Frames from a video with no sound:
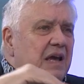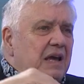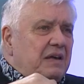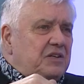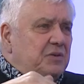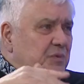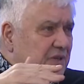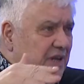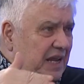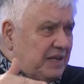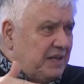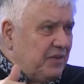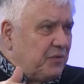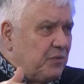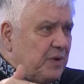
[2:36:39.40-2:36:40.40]
She was
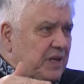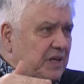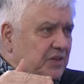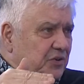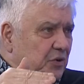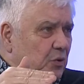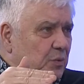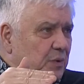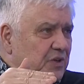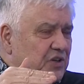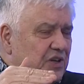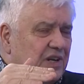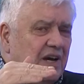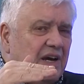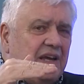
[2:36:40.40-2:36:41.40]
93 years old when she
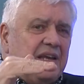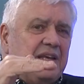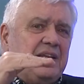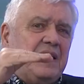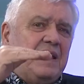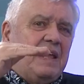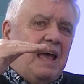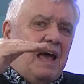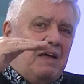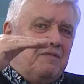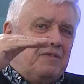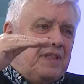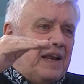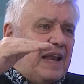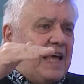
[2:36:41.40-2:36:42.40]
died. And for
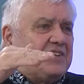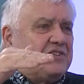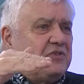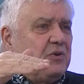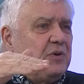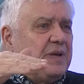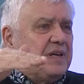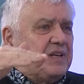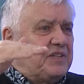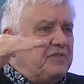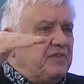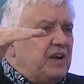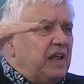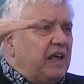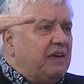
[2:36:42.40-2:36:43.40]
the last 2 years of
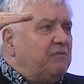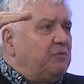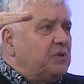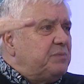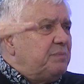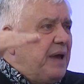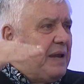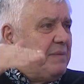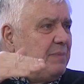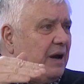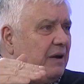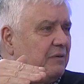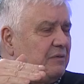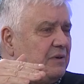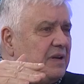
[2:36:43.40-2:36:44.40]
her life was
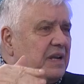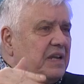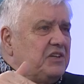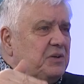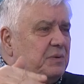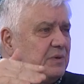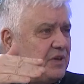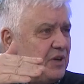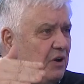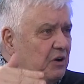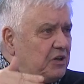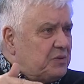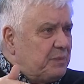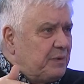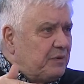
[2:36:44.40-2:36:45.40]
bedbound, and she was in
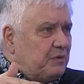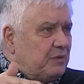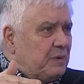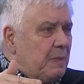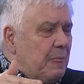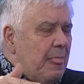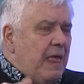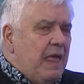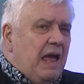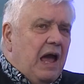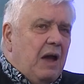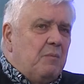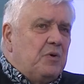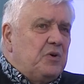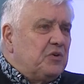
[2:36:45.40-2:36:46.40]
hospital.
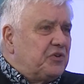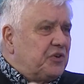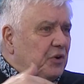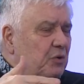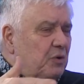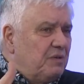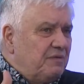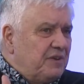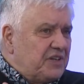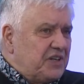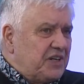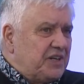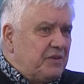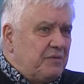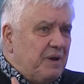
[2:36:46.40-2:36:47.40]
And we used to go and
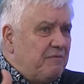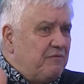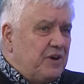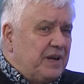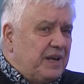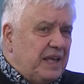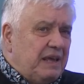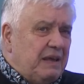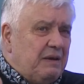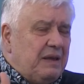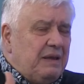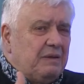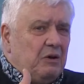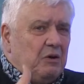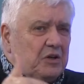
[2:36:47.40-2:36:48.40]
visit her every day.
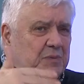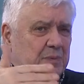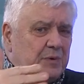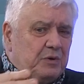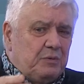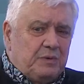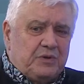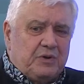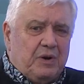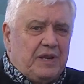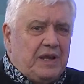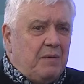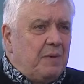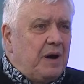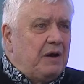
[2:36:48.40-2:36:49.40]
The hospital was only
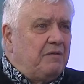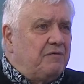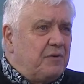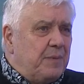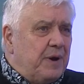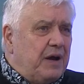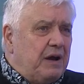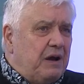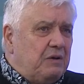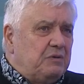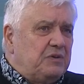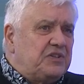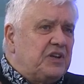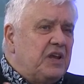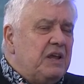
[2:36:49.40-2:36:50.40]
a mile from our
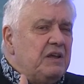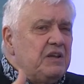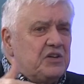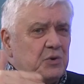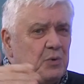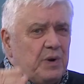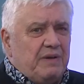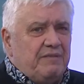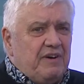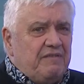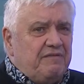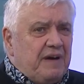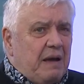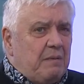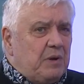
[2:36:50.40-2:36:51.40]
house, so one of our
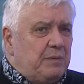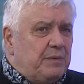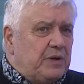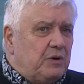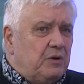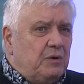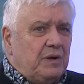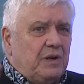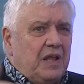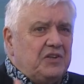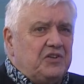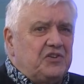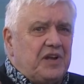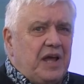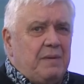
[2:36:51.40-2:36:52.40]
family would go at
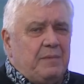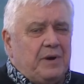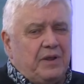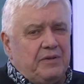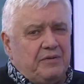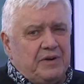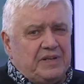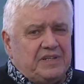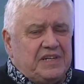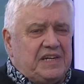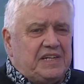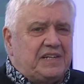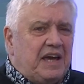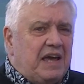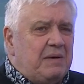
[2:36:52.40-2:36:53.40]
lunchtime, another at tea
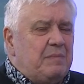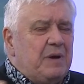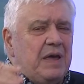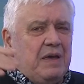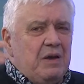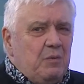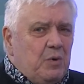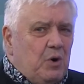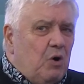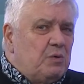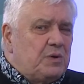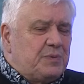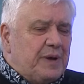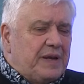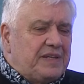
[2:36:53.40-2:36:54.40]
time. We
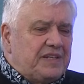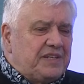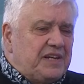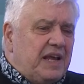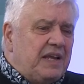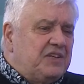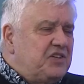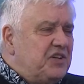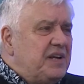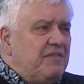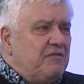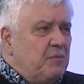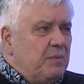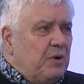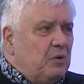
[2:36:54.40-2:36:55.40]
always went to see, and she
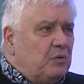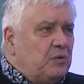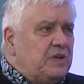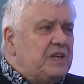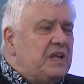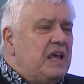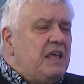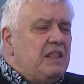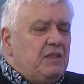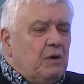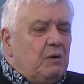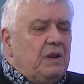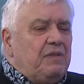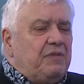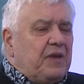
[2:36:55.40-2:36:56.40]
never moaned. The
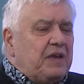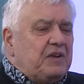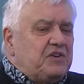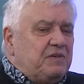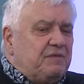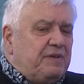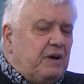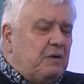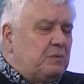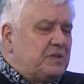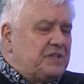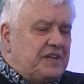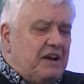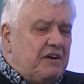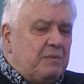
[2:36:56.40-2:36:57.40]
only thing she felt was
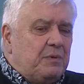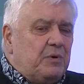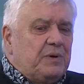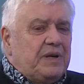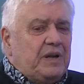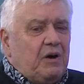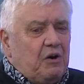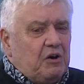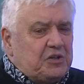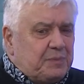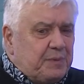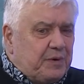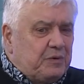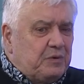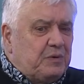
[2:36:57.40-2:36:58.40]
terrible in the
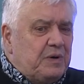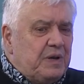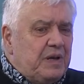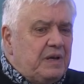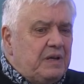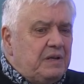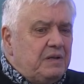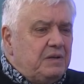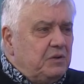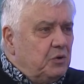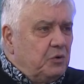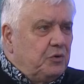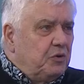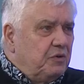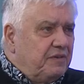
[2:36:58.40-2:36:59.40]
hospital,
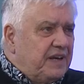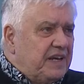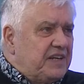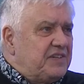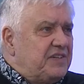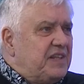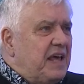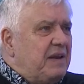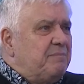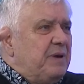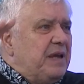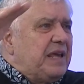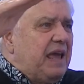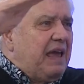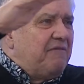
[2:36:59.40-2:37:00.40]
no duvets. They had
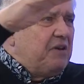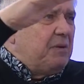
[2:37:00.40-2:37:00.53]
big, heavy